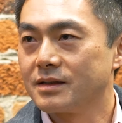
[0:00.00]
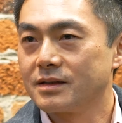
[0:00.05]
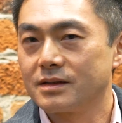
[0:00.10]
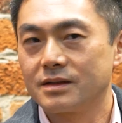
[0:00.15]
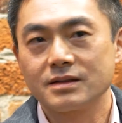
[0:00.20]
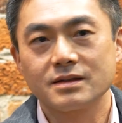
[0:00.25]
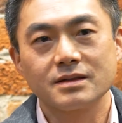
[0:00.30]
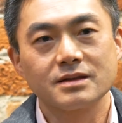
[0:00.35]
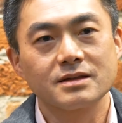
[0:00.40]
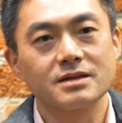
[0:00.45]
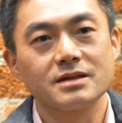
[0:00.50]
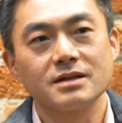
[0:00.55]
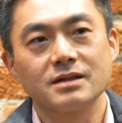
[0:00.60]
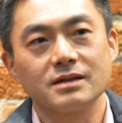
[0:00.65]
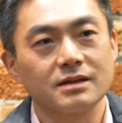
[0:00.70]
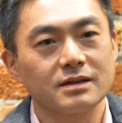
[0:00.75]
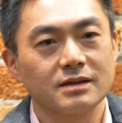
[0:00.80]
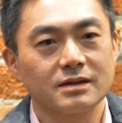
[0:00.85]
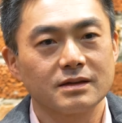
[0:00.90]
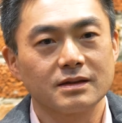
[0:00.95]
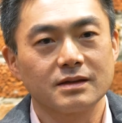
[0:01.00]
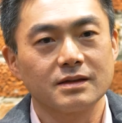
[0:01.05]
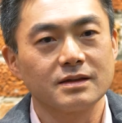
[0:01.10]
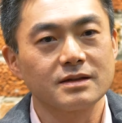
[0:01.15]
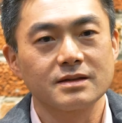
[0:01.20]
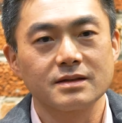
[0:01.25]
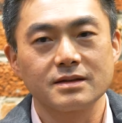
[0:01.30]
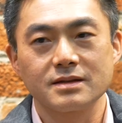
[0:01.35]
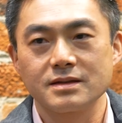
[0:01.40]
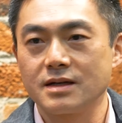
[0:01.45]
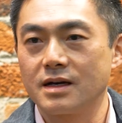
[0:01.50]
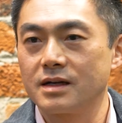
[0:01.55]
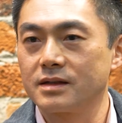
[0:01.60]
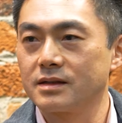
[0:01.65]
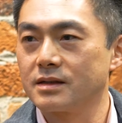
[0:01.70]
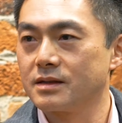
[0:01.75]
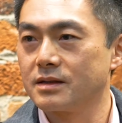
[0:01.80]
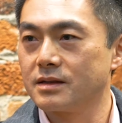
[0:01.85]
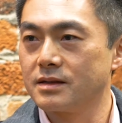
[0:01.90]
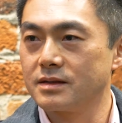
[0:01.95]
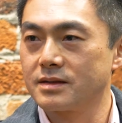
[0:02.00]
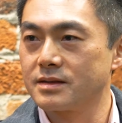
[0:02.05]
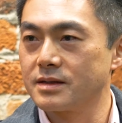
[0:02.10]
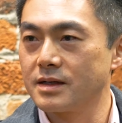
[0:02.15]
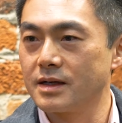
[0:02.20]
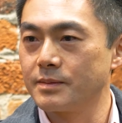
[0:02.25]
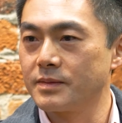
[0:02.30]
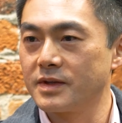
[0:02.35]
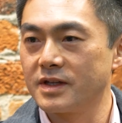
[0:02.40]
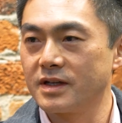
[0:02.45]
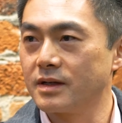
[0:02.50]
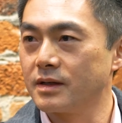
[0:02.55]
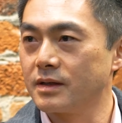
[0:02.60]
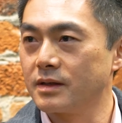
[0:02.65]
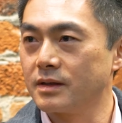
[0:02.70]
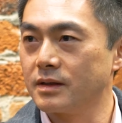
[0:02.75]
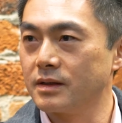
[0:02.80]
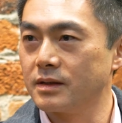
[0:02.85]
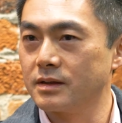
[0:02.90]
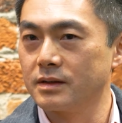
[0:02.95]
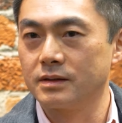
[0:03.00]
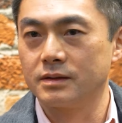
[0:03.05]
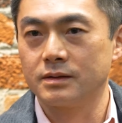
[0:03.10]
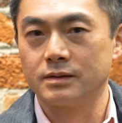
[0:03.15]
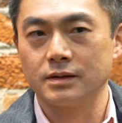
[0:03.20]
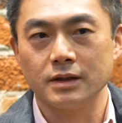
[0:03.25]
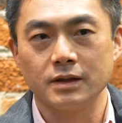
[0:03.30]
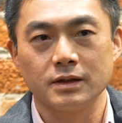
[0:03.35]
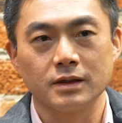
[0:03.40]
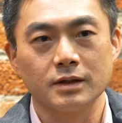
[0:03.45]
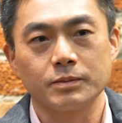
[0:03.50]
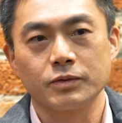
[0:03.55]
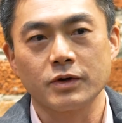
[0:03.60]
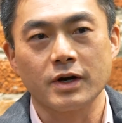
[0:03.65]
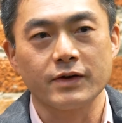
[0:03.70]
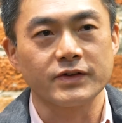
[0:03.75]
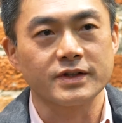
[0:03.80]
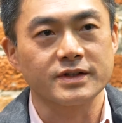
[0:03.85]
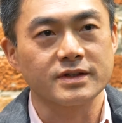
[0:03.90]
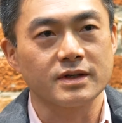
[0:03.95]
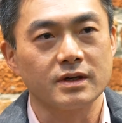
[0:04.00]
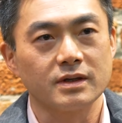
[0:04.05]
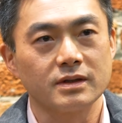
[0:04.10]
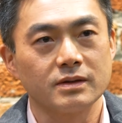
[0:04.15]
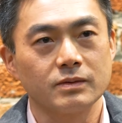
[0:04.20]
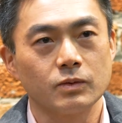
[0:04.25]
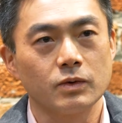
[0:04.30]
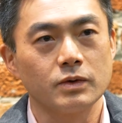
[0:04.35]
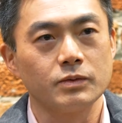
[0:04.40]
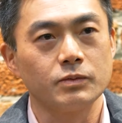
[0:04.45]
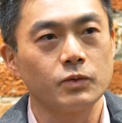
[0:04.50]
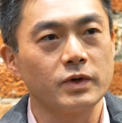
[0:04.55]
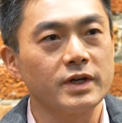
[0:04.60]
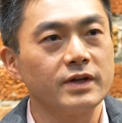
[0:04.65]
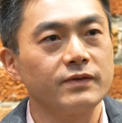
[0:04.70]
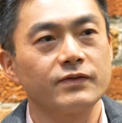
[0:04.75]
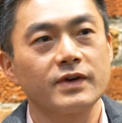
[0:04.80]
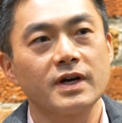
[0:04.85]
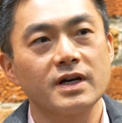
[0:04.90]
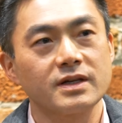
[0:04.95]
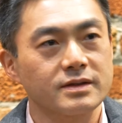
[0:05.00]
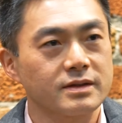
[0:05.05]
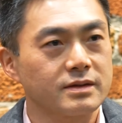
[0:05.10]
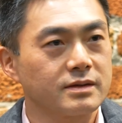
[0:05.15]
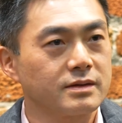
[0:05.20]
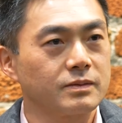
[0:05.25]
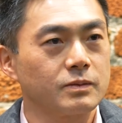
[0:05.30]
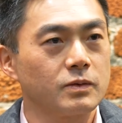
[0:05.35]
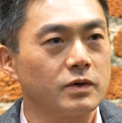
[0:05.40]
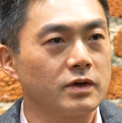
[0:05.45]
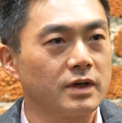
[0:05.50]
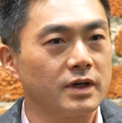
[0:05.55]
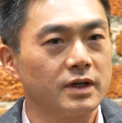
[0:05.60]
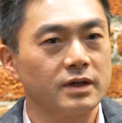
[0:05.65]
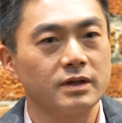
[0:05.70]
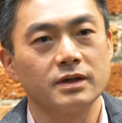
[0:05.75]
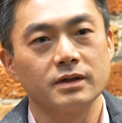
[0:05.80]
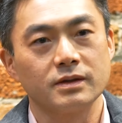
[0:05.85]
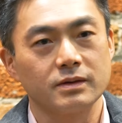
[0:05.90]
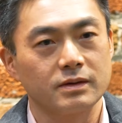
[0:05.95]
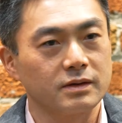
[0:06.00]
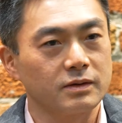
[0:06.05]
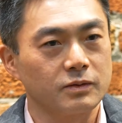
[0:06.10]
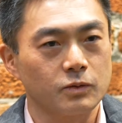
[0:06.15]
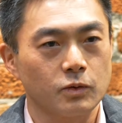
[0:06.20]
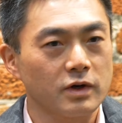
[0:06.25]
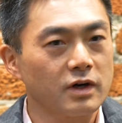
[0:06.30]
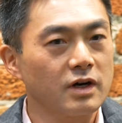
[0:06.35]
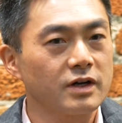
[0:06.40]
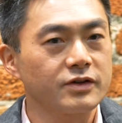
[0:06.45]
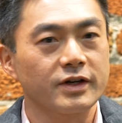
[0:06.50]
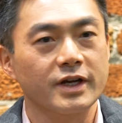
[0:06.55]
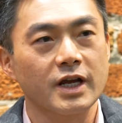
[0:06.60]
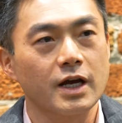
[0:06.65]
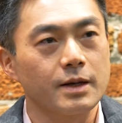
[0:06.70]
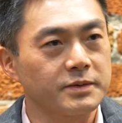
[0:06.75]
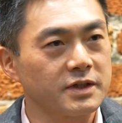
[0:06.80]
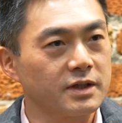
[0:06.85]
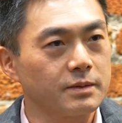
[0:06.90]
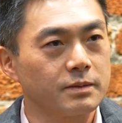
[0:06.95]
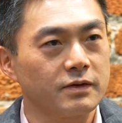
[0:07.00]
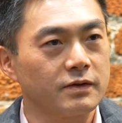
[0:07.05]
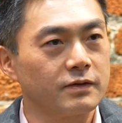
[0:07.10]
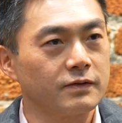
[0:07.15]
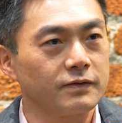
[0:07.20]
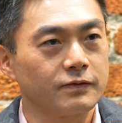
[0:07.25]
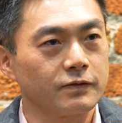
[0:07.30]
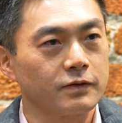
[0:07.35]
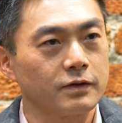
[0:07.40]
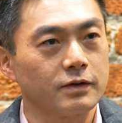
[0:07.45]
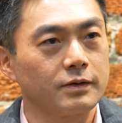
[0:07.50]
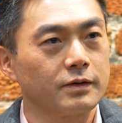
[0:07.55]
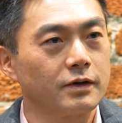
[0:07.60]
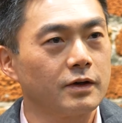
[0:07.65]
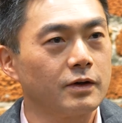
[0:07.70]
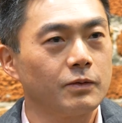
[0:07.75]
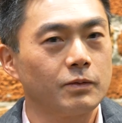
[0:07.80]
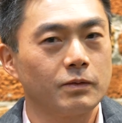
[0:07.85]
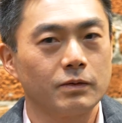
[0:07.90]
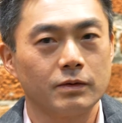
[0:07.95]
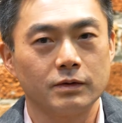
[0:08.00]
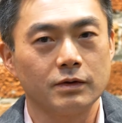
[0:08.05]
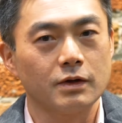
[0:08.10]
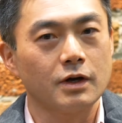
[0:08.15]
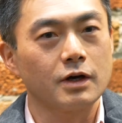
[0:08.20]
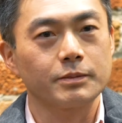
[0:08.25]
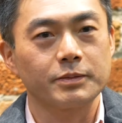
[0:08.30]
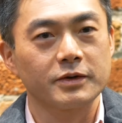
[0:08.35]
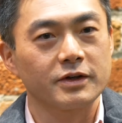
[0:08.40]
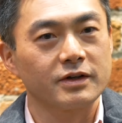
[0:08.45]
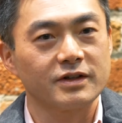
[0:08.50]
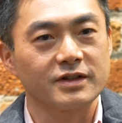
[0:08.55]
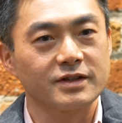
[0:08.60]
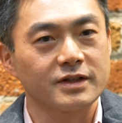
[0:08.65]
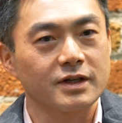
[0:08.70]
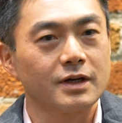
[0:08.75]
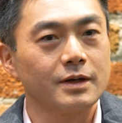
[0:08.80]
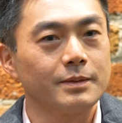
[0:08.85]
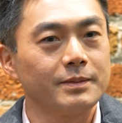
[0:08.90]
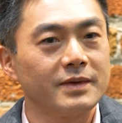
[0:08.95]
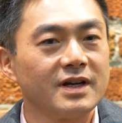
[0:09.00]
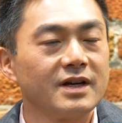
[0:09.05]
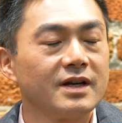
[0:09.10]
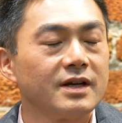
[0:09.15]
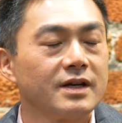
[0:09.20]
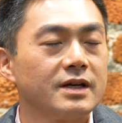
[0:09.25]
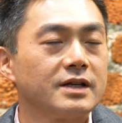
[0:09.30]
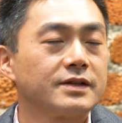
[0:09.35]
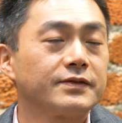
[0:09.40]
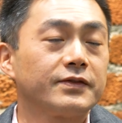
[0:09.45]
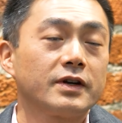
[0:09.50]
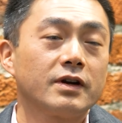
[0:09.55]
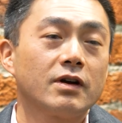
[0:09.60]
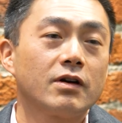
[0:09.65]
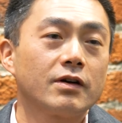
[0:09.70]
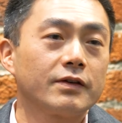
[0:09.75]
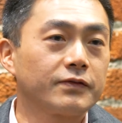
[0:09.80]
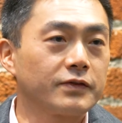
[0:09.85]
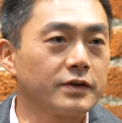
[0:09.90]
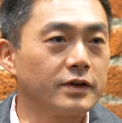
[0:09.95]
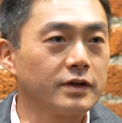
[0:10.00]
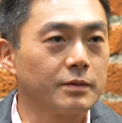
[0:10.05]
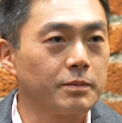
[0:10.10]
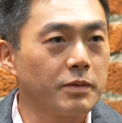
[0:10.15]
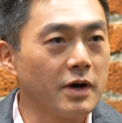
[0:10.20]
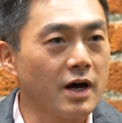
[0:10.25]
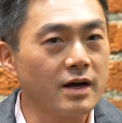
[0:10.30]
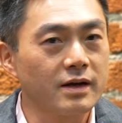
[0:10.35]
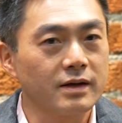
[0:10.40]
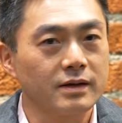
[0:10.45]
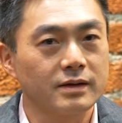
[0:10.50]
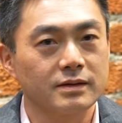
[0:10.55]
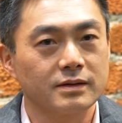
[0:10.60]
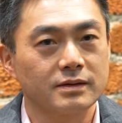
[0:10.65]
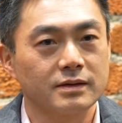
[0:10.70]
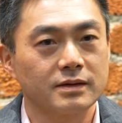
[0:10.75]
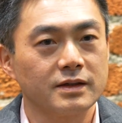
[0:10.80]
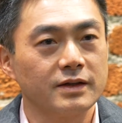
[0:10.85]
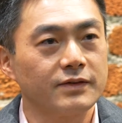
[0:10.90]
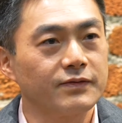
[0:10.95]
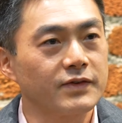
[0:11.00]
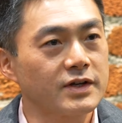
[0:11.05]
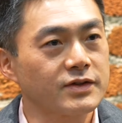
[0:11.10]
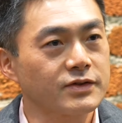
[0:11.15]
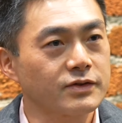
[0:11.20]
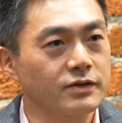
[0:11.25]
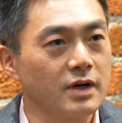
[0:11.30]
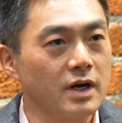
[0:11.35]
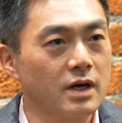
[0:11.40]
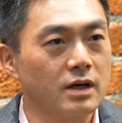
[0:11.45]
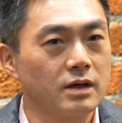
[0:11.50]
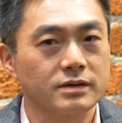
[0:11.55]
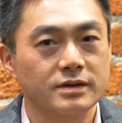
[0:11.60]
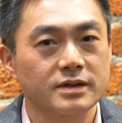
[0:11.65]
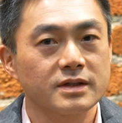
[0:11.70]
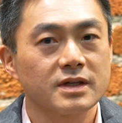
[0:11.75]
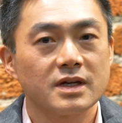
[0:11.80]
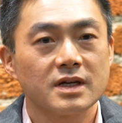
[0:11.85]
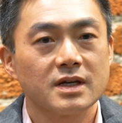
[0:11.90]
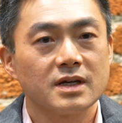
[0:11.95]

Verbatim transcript: This is this is not the same thing in, in the private side. When we invest, we're in it, we're on your cap table for a long period of time. It's very hard for you to buy the investor out.